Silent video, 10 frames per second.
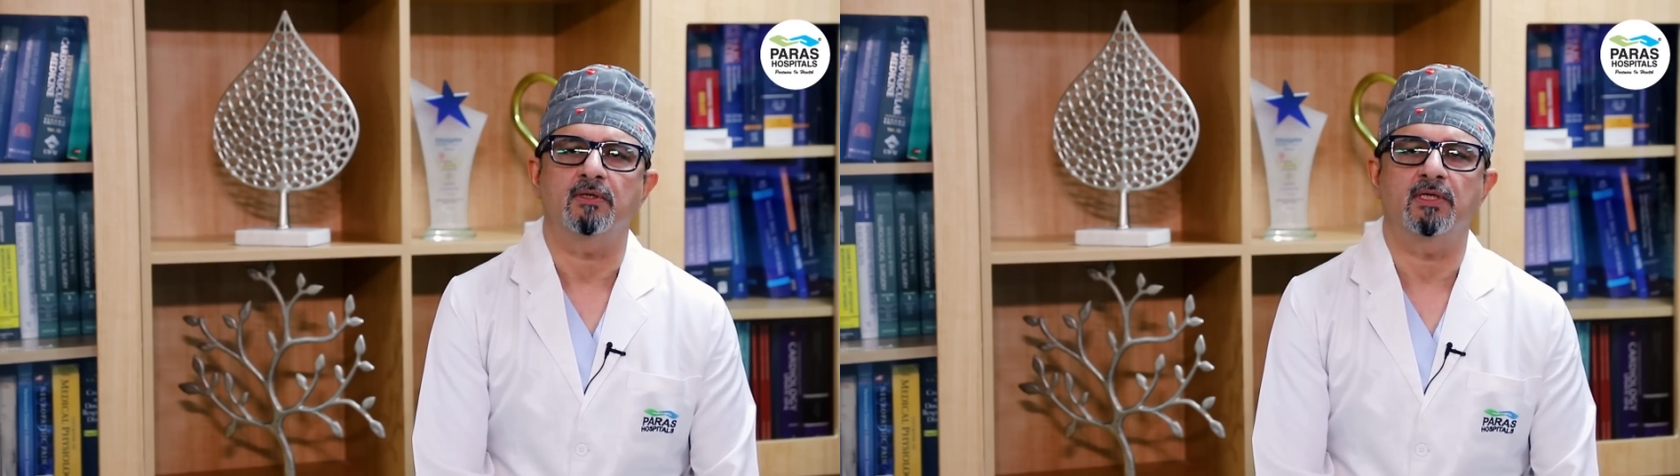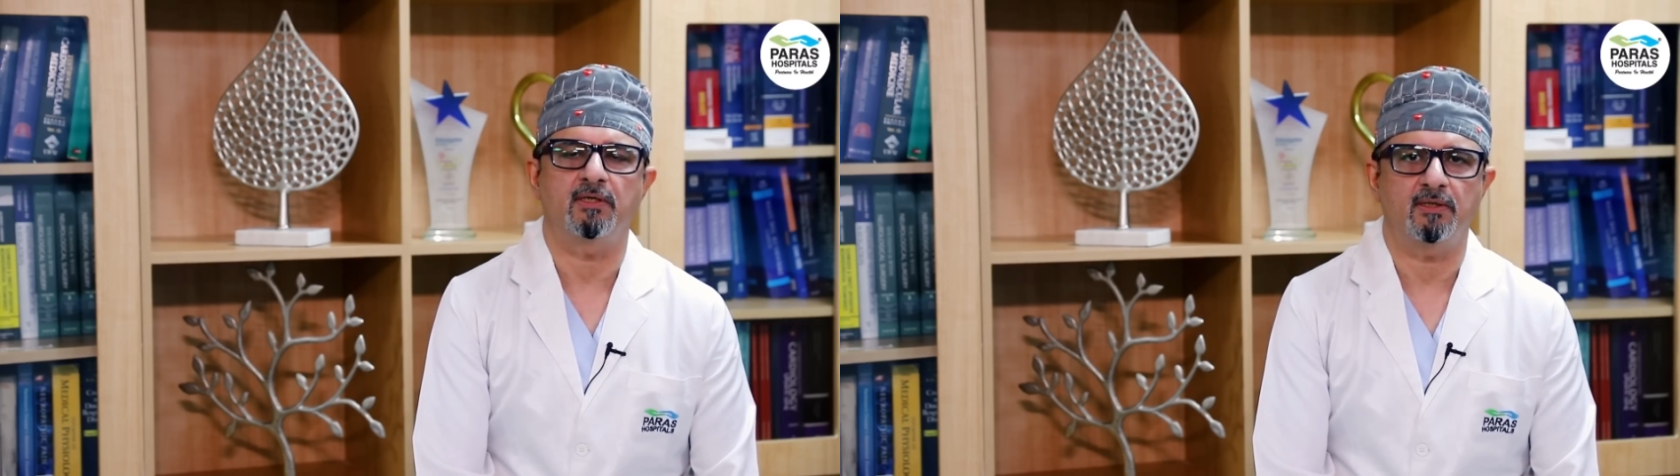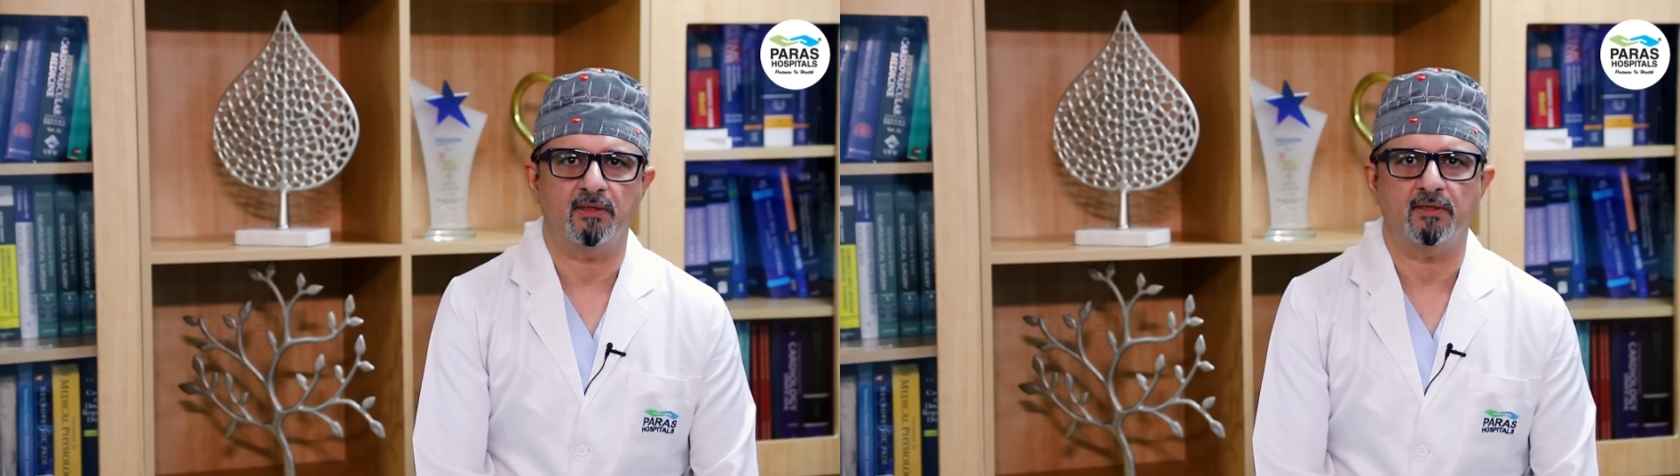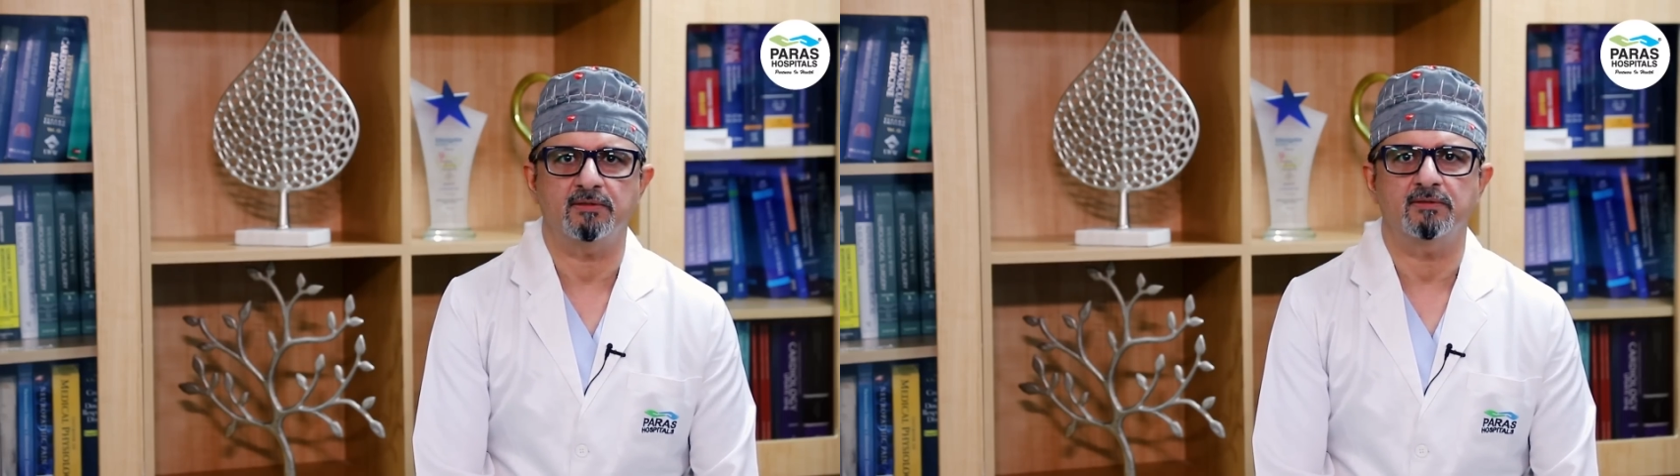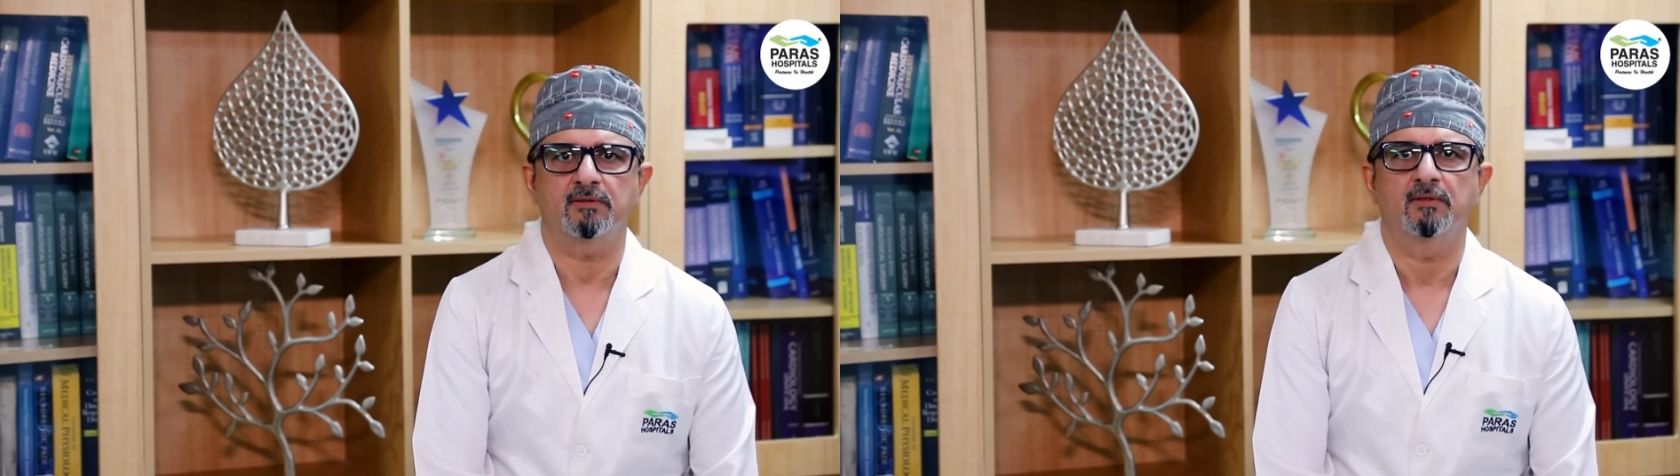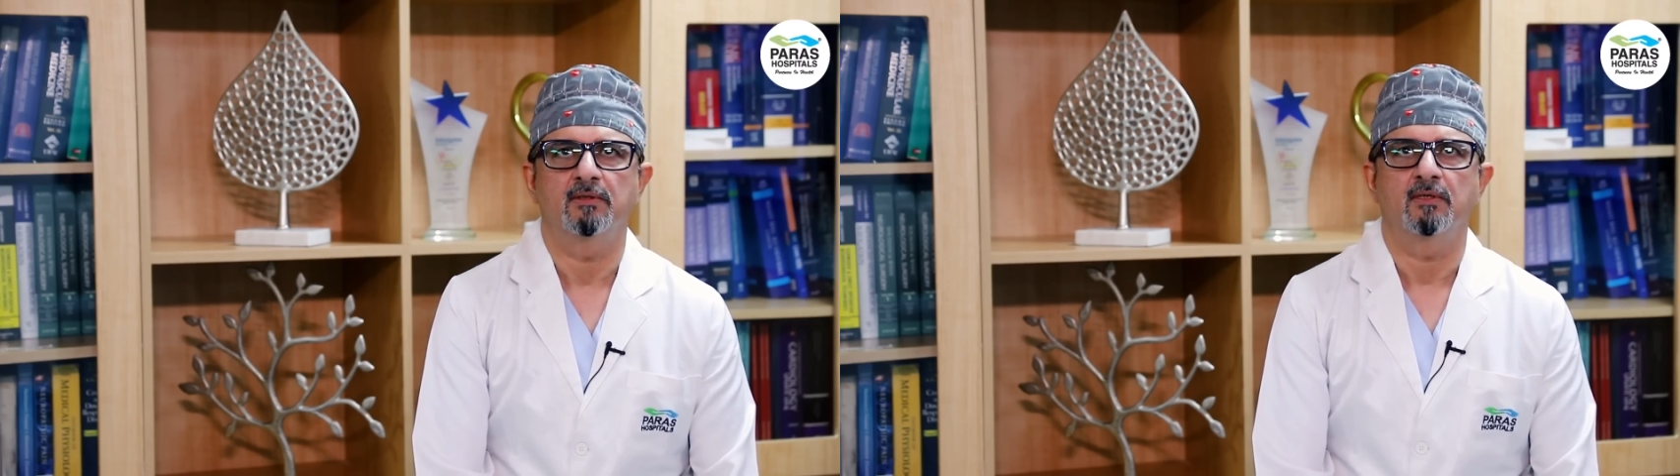giddiness,